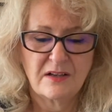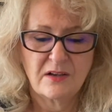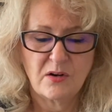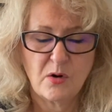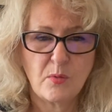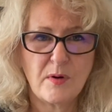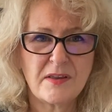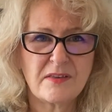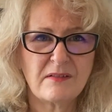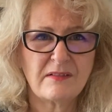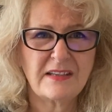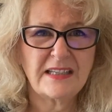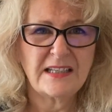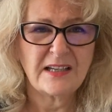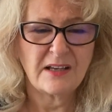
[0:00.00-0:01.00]
or whether,
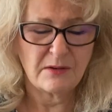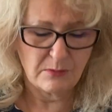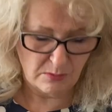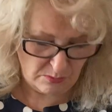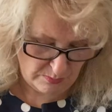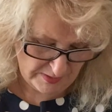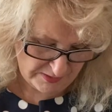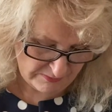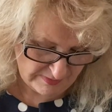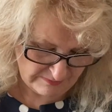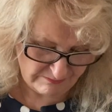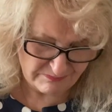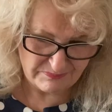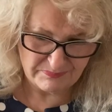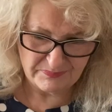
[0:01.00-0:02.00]
you know, or whether
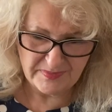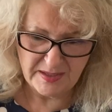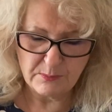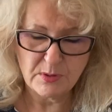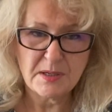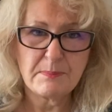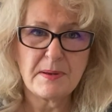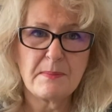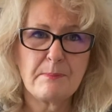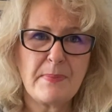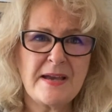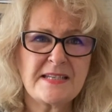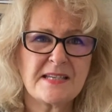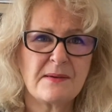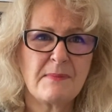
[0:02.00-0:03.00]
it would have been
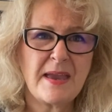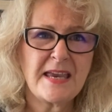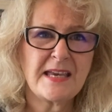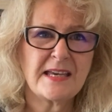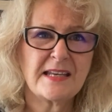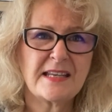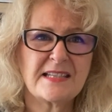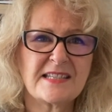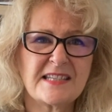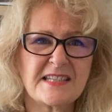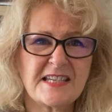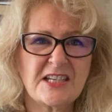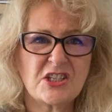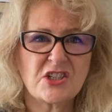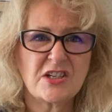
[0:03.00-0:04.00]
better
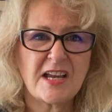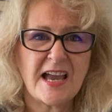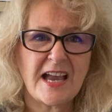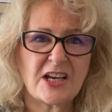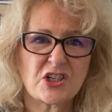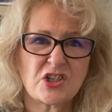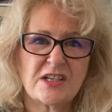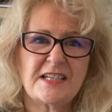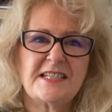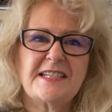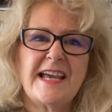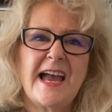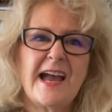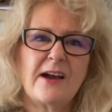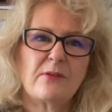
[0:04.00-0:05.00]
stitching it actually
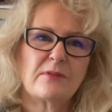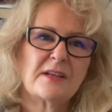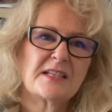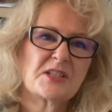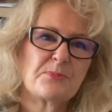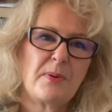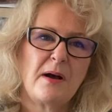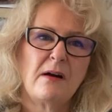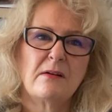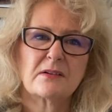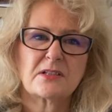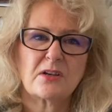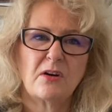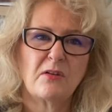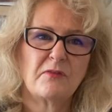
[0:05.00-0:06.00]
down as part
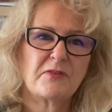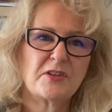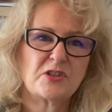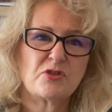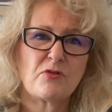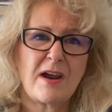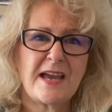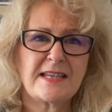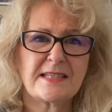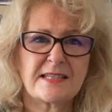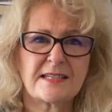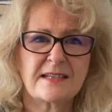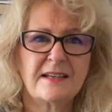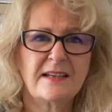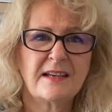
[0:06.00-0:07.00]
of the
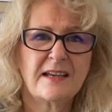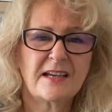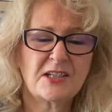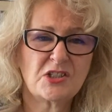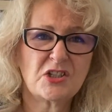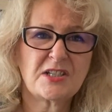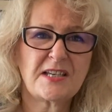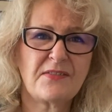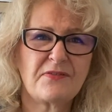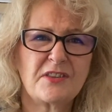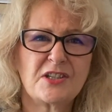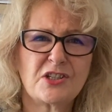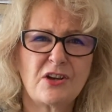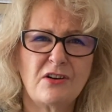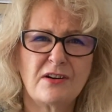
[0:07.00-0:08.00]
dress and just having the
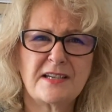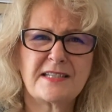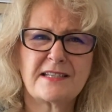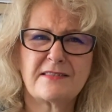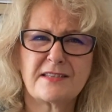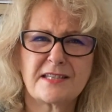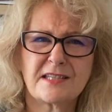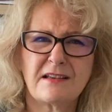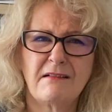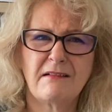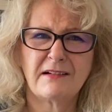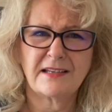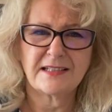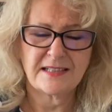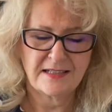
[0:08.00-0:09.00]
ties at the
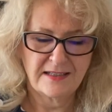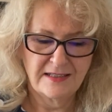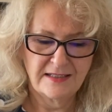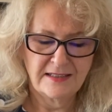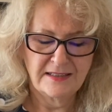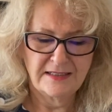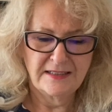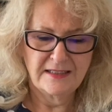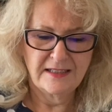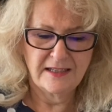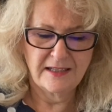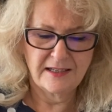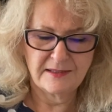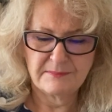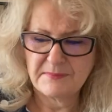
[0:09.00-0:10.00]
side.
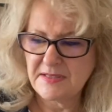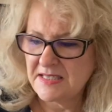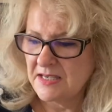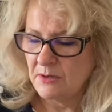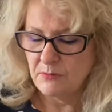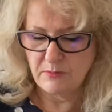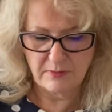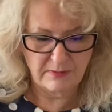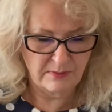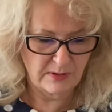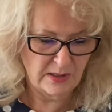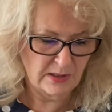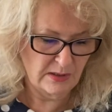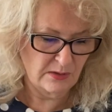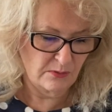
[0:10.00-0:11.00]
So
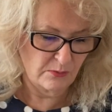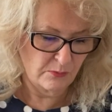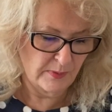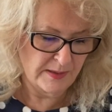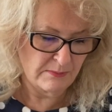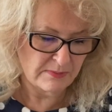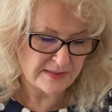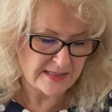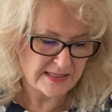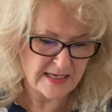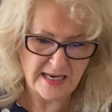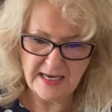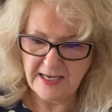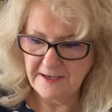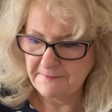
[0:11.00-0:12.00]
we will
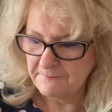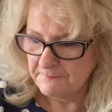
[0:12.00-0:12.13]
see.